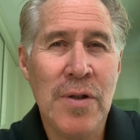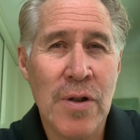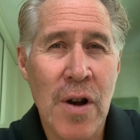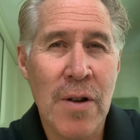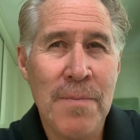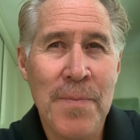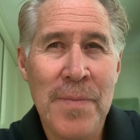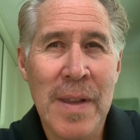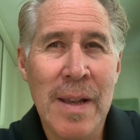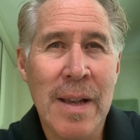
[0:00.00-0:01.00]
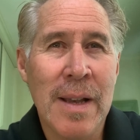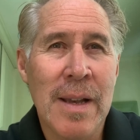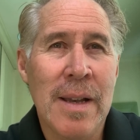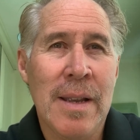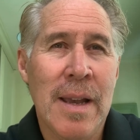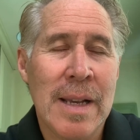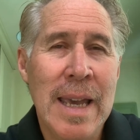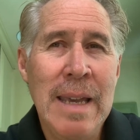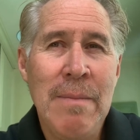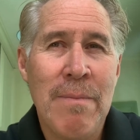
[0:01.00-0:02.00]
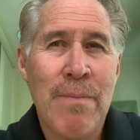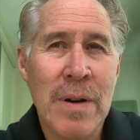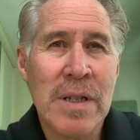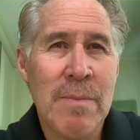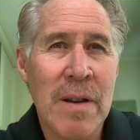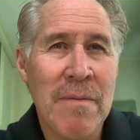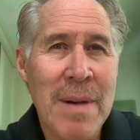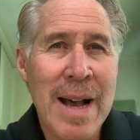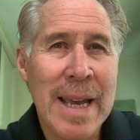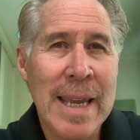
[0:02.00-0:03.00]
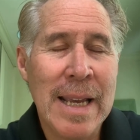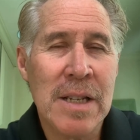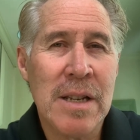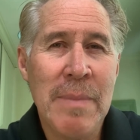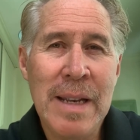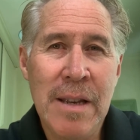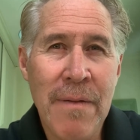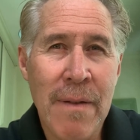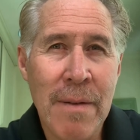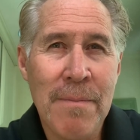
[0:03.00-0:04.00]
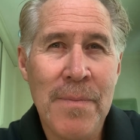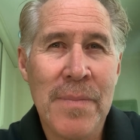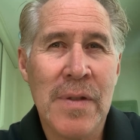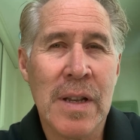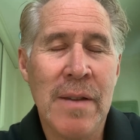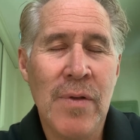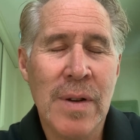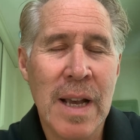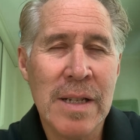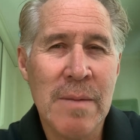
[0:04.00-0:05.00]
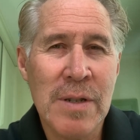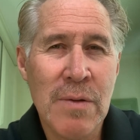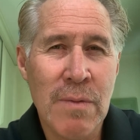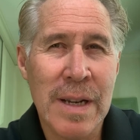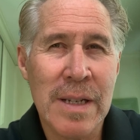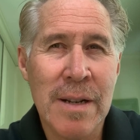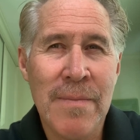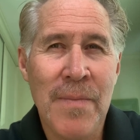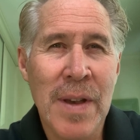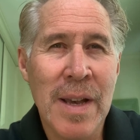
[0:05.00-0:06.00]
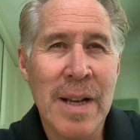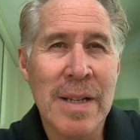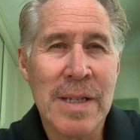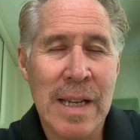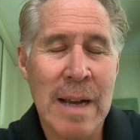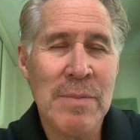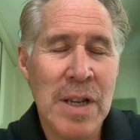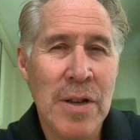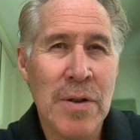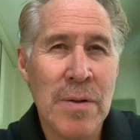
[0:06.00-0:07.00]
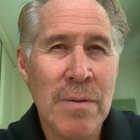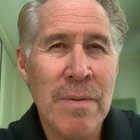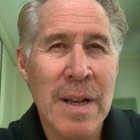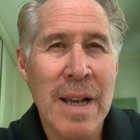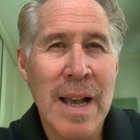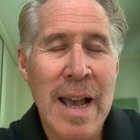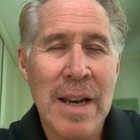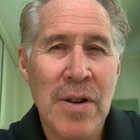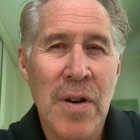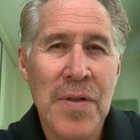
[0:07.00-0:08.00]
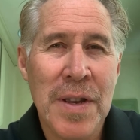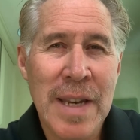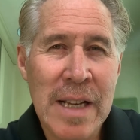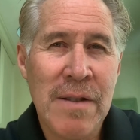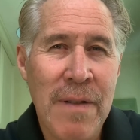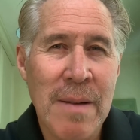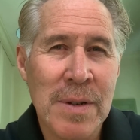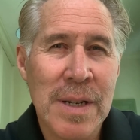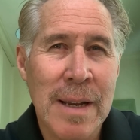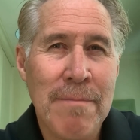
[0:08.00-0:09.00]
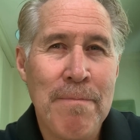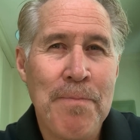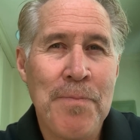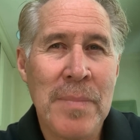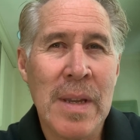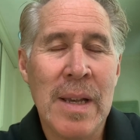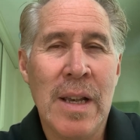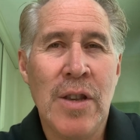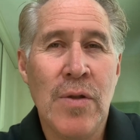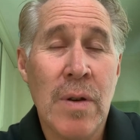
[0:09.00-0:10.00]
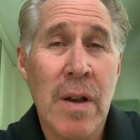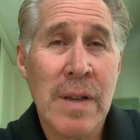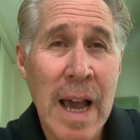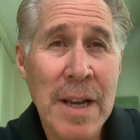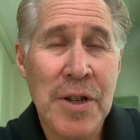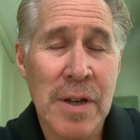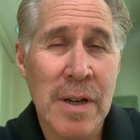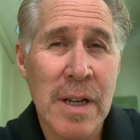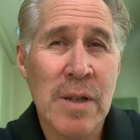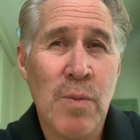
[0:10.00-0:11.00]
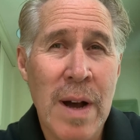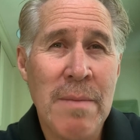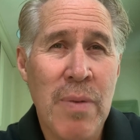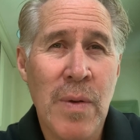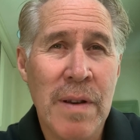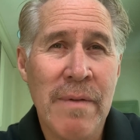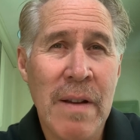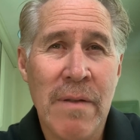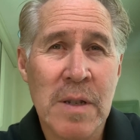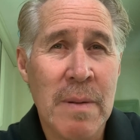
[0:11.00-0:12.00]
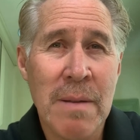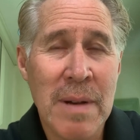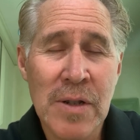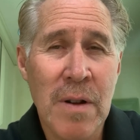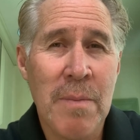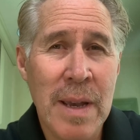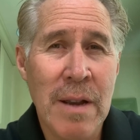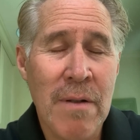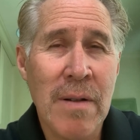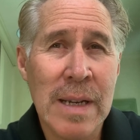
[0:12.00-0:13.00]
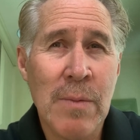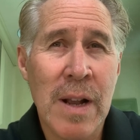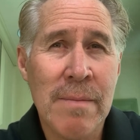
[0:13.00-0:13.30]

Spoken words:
not. Now, a key principle of marketing is to be different, to give your customers a reason to come to you and not the next pharmacy. Your location is one point of difference, but it must not be your only one.